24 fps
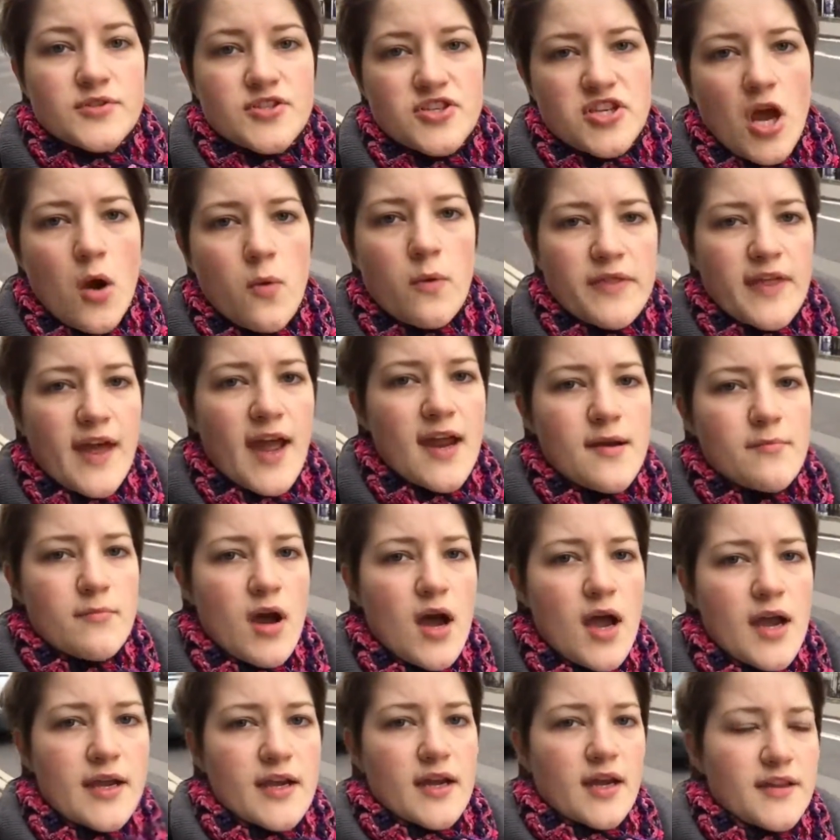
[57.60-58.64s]
So with that in
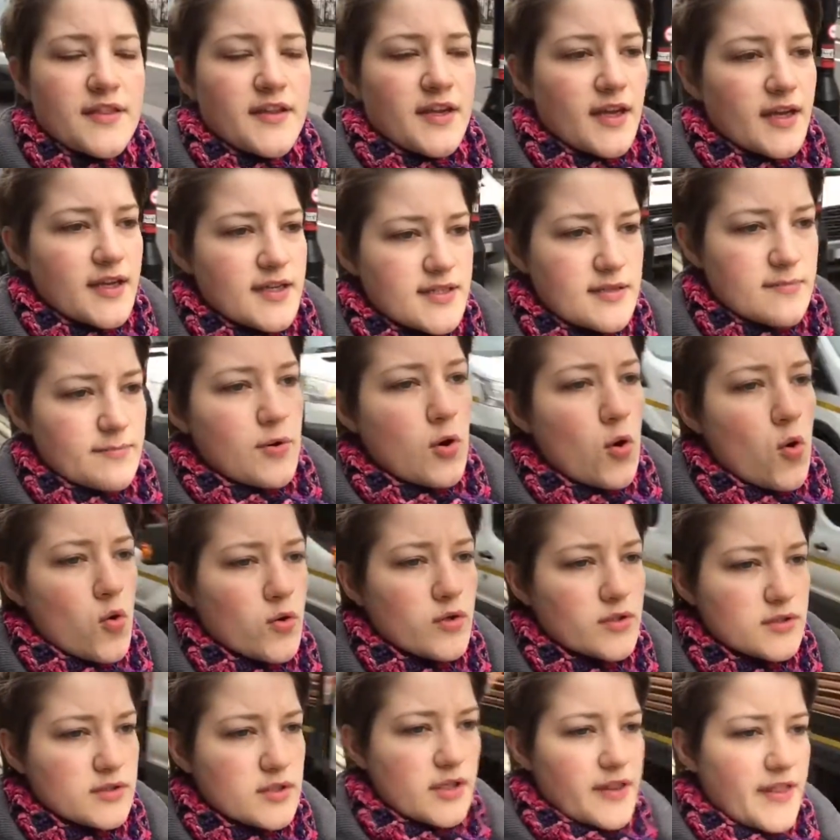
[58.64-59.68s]
mind, I think it is
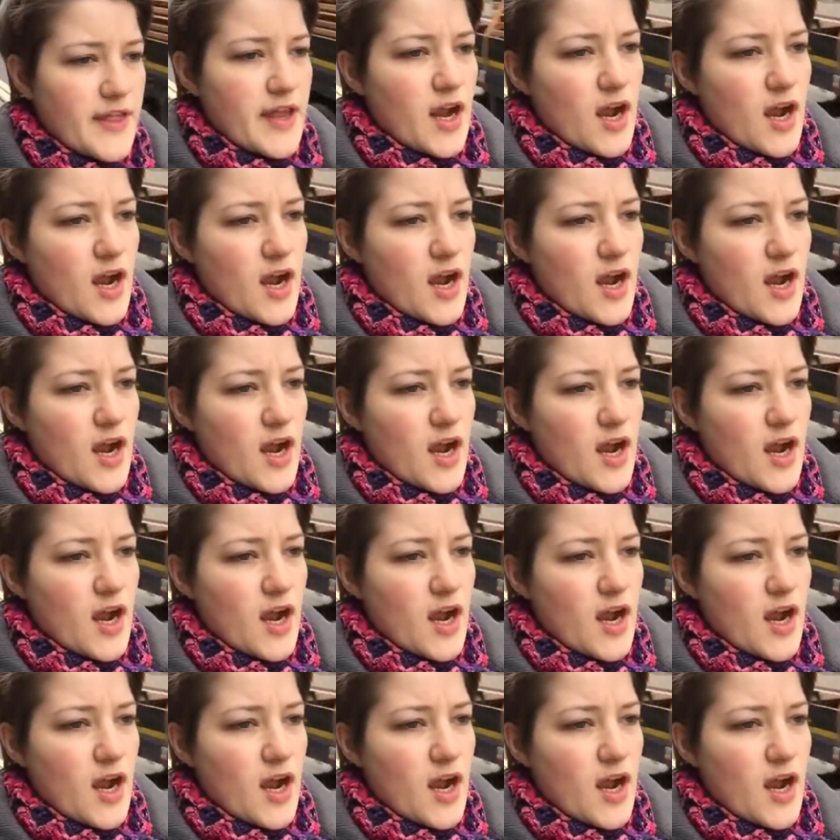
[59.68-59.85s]
important that